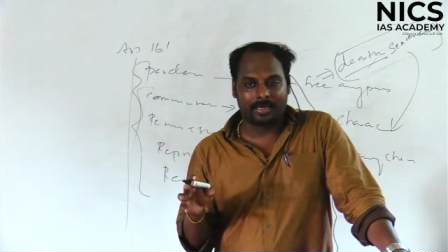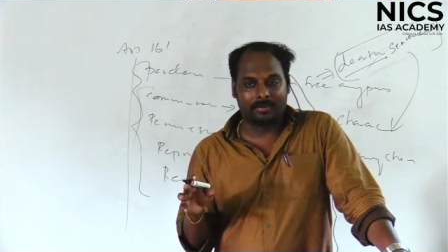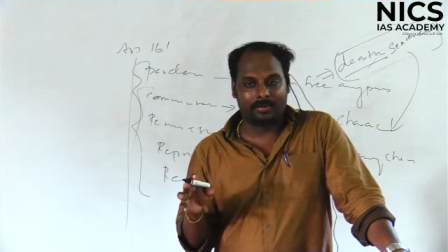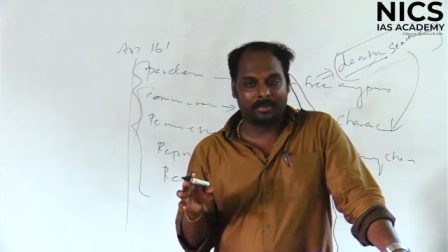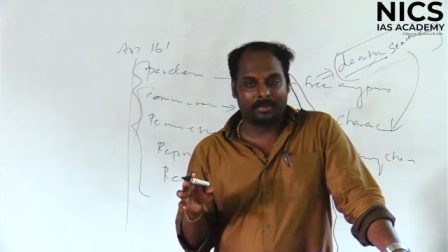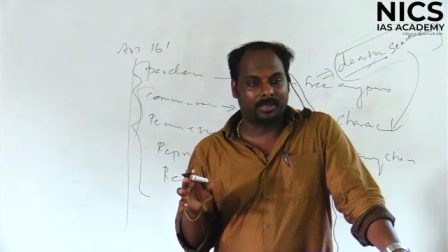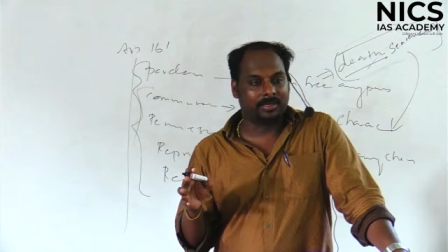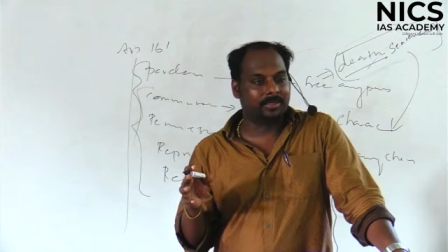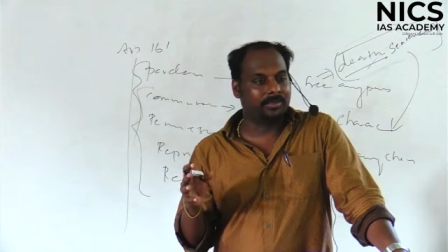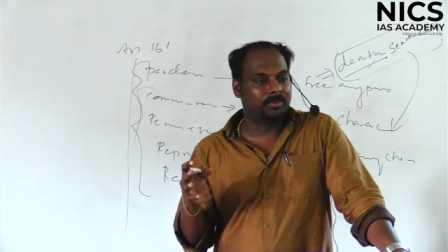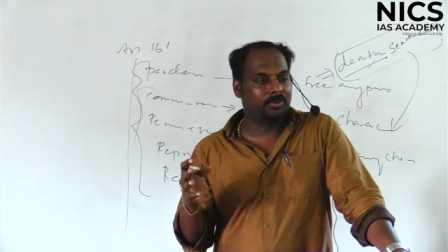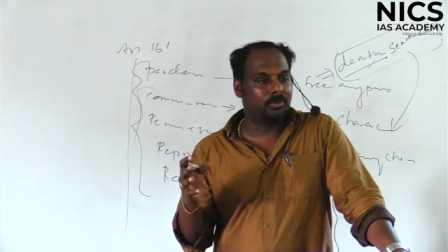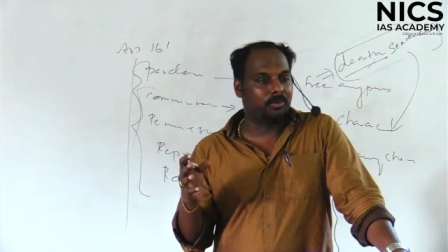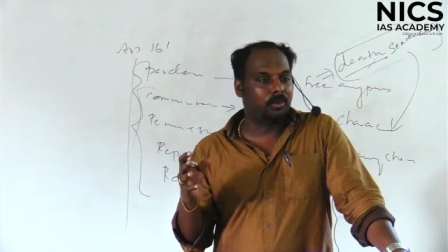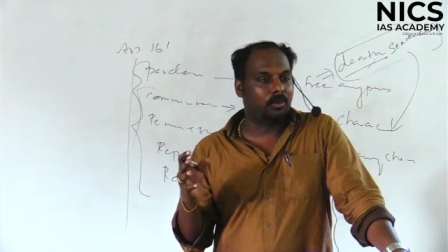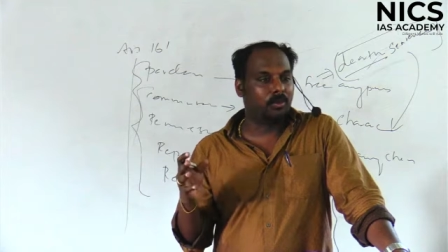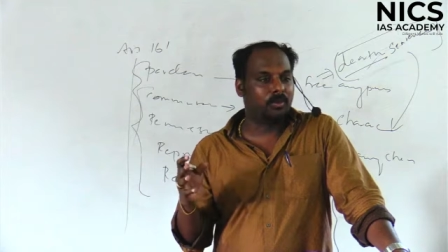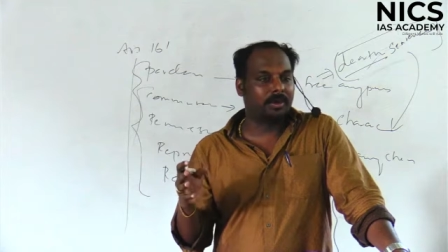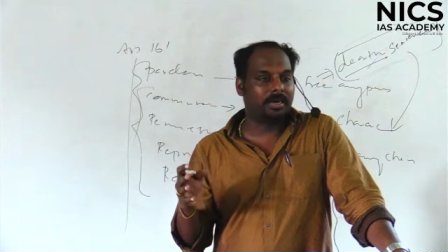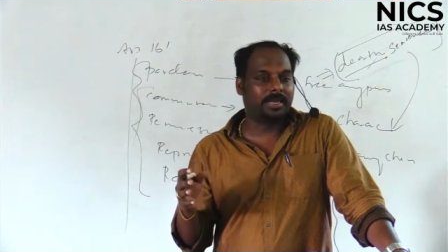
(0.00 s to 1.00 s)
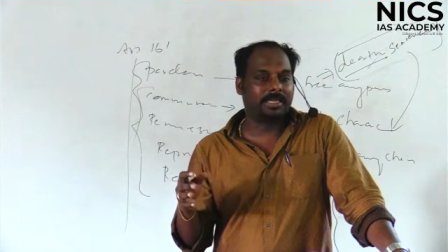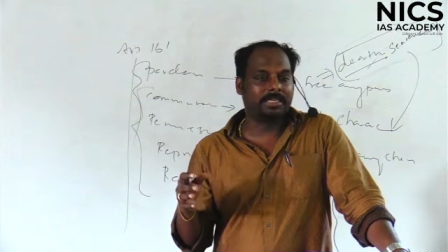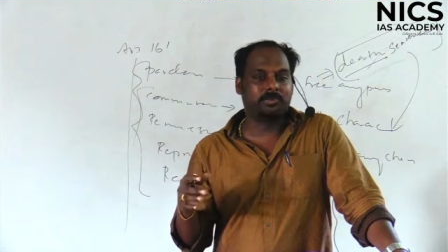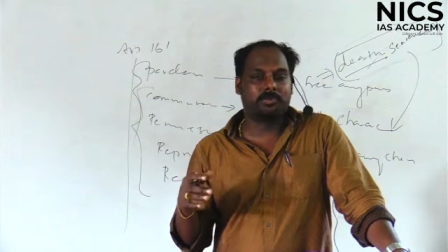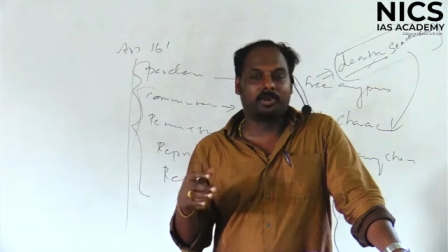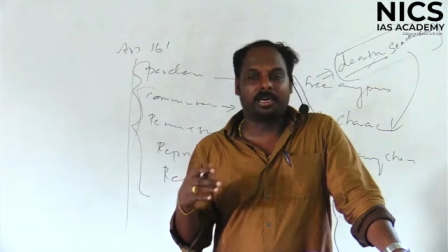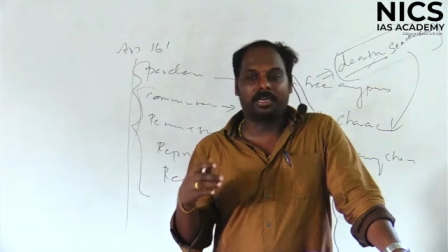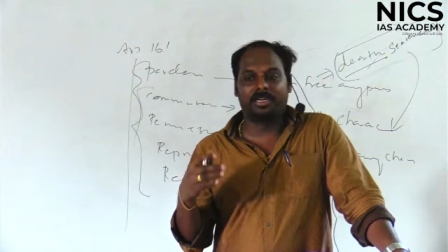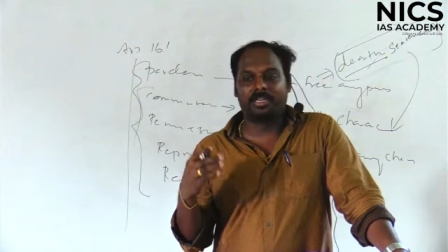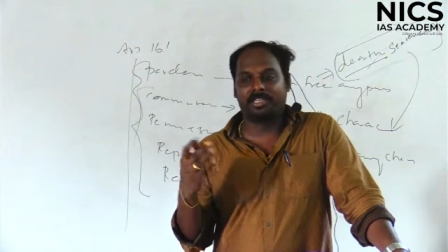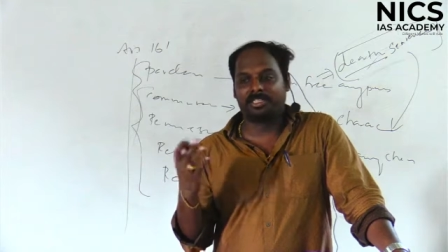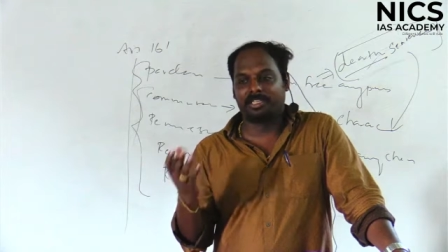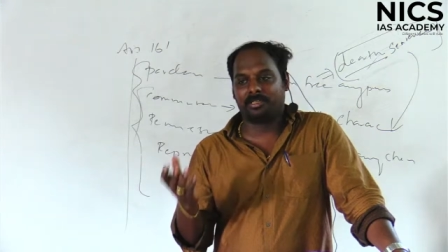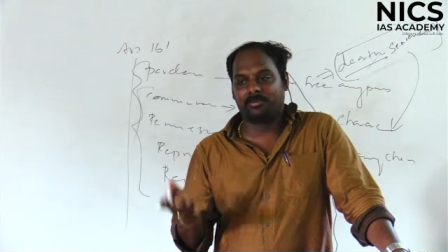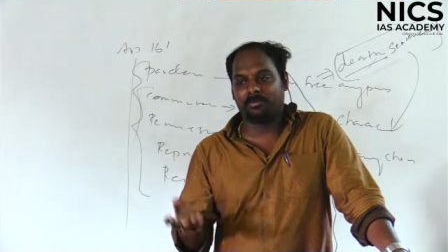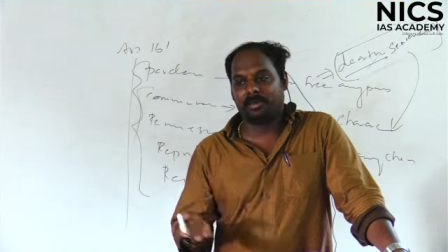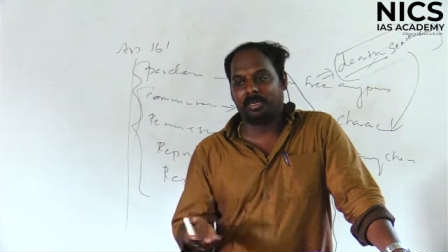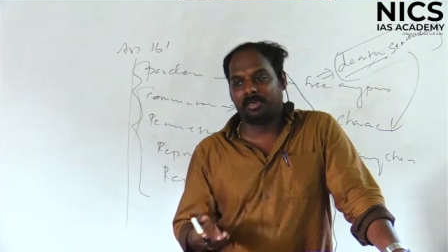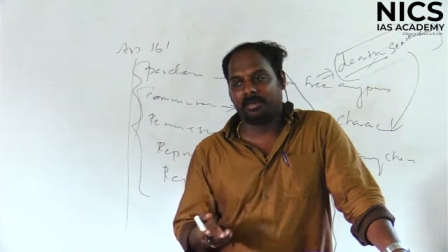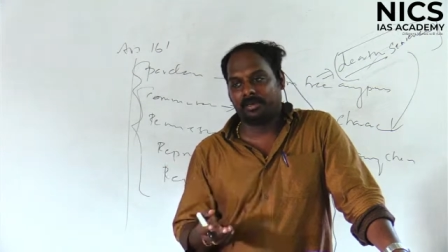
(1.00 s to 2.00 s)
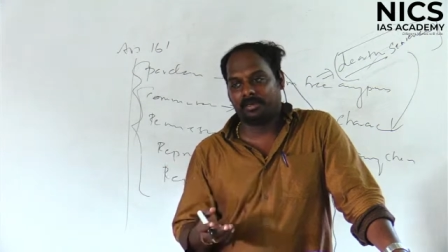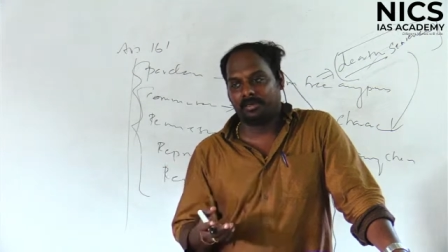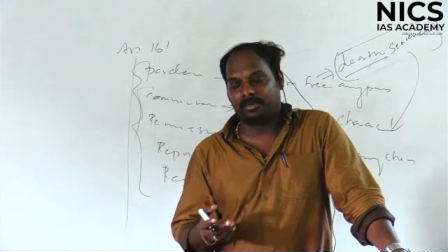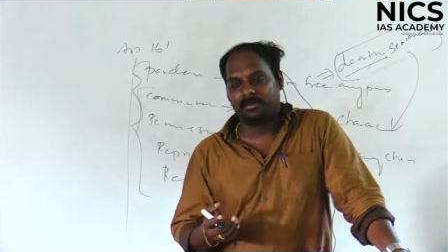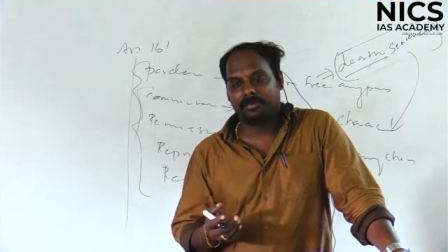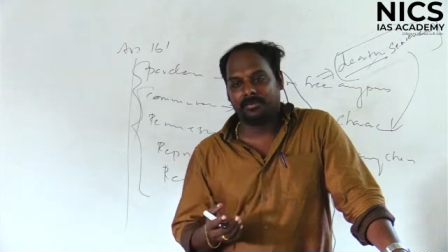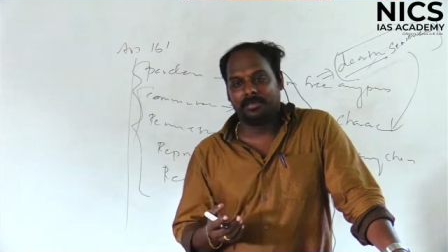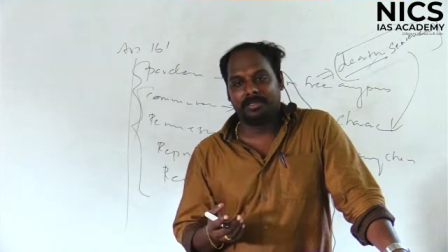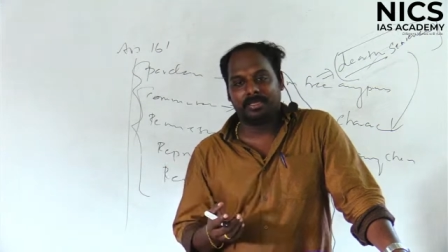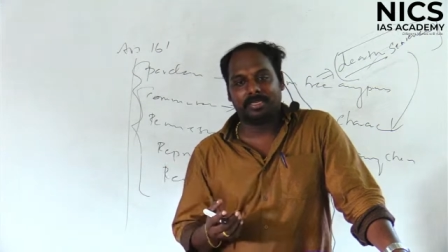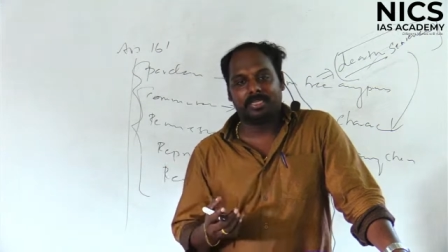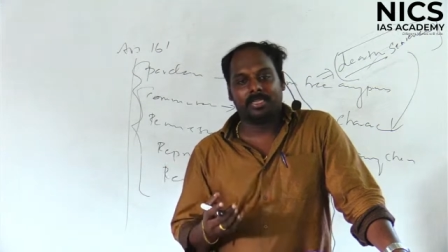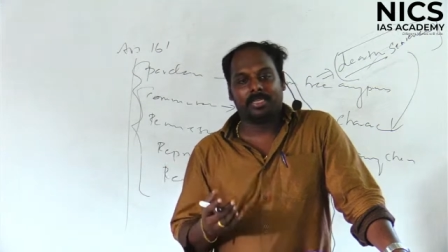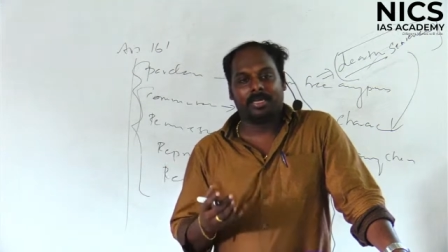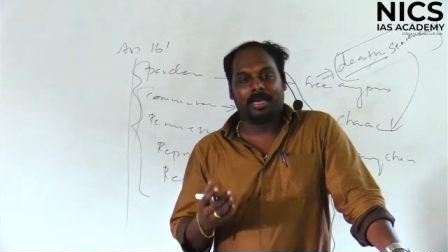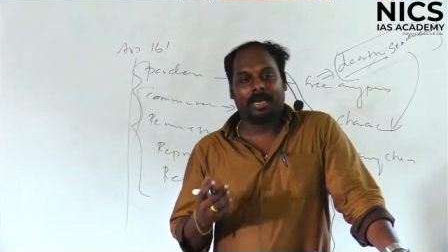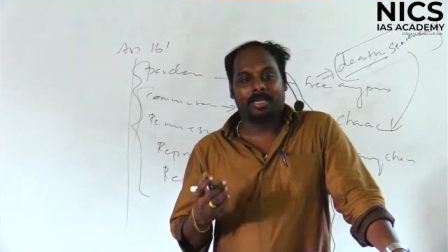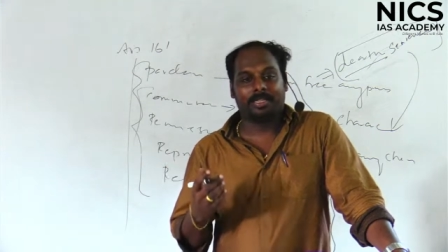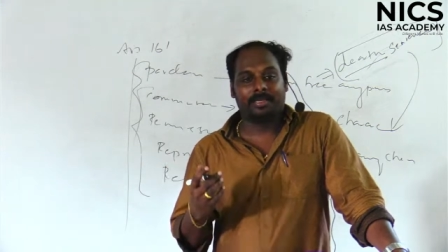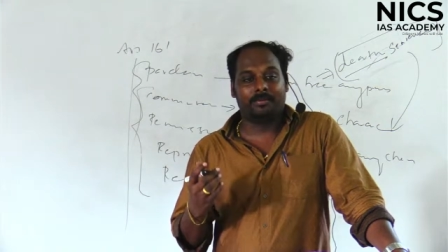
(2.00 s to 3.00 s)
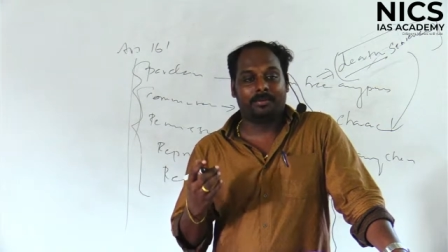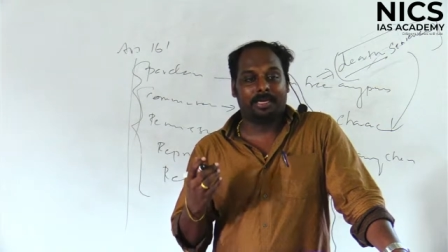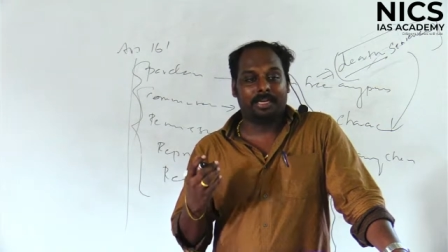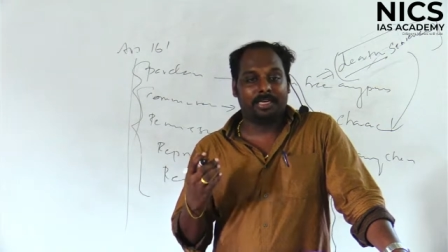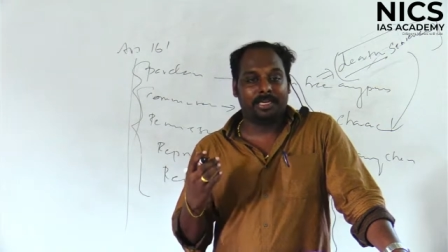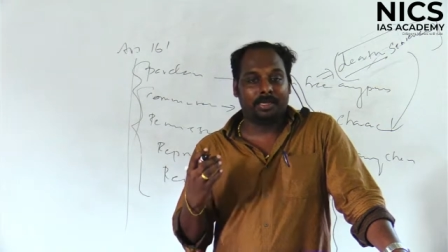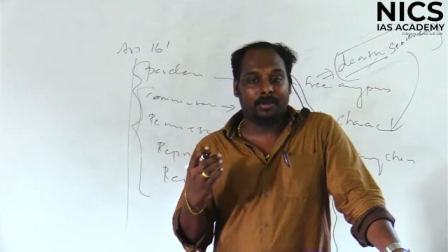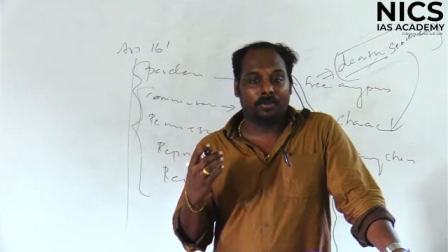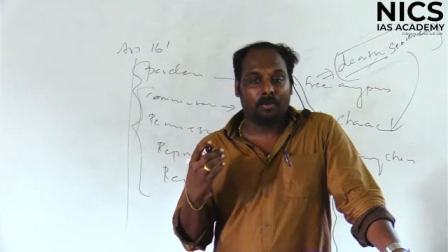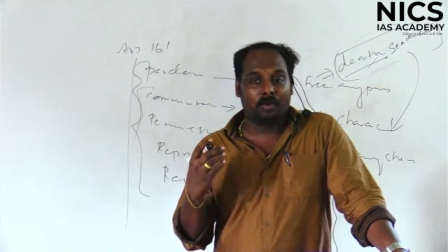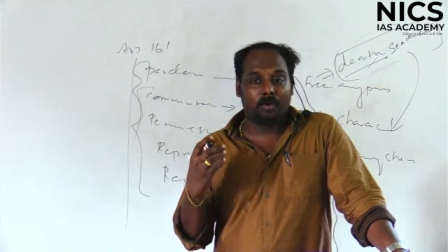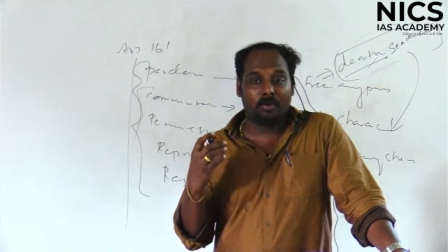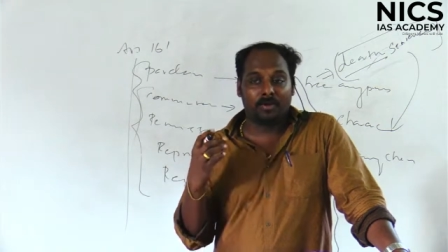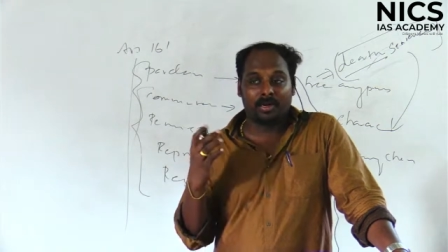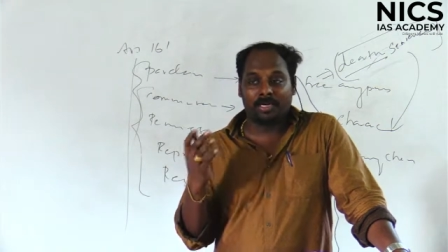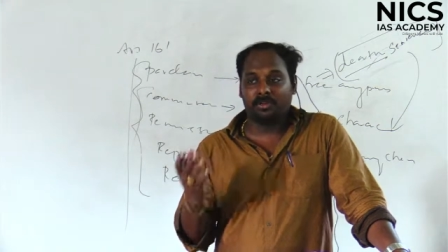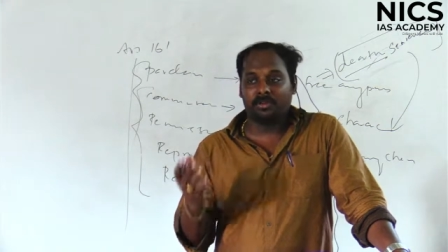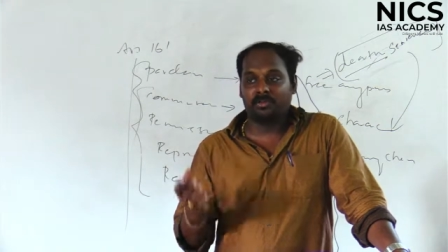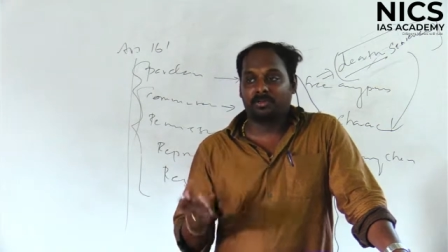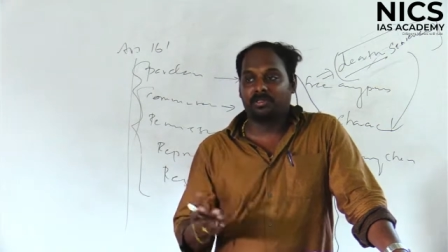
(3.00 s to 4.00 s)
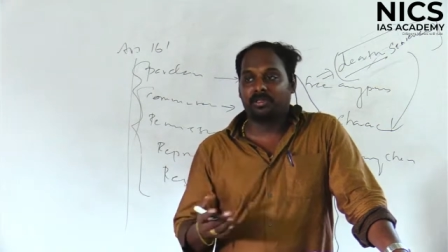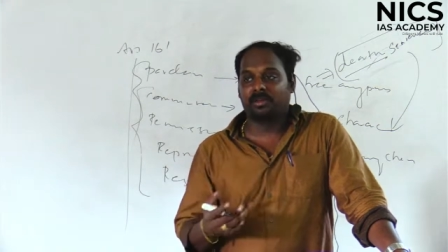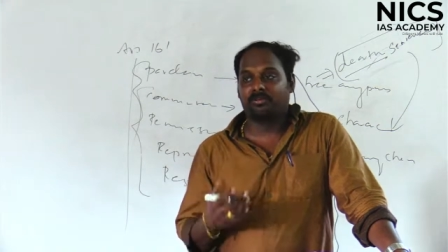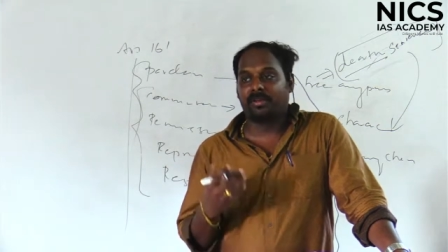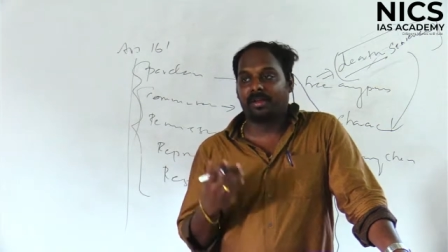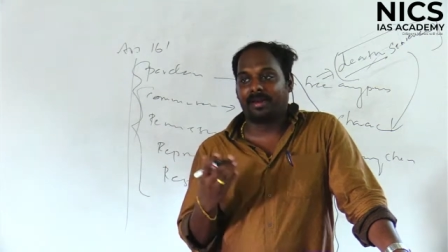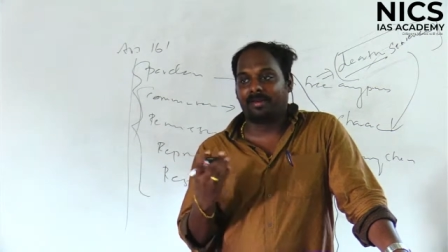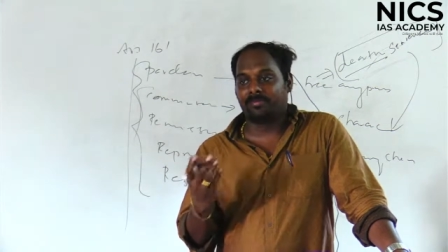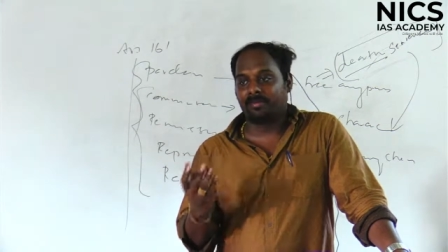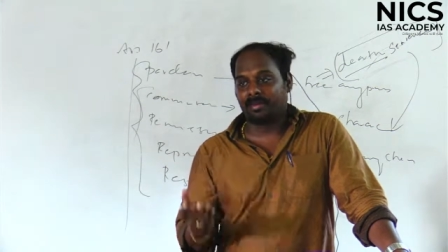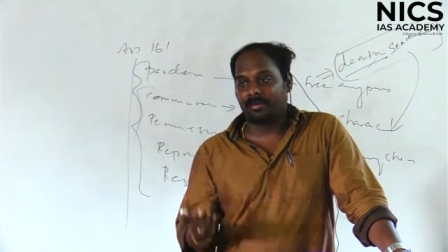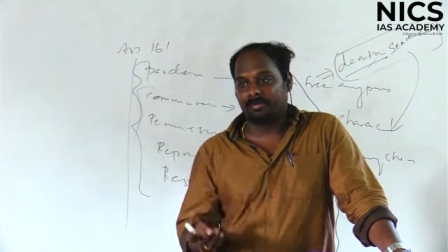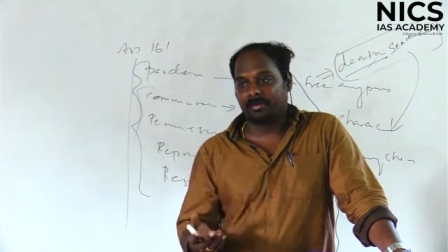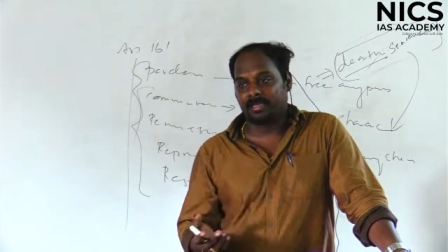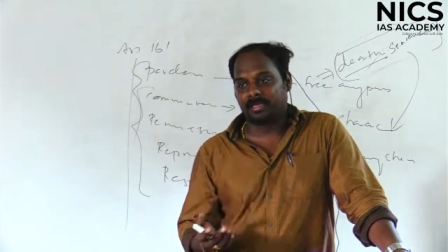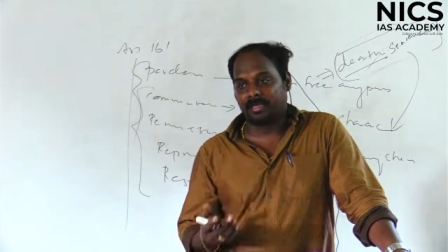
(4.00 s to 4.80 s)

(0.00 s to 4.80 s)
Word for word: That is over exploitation. That is overuse of environment.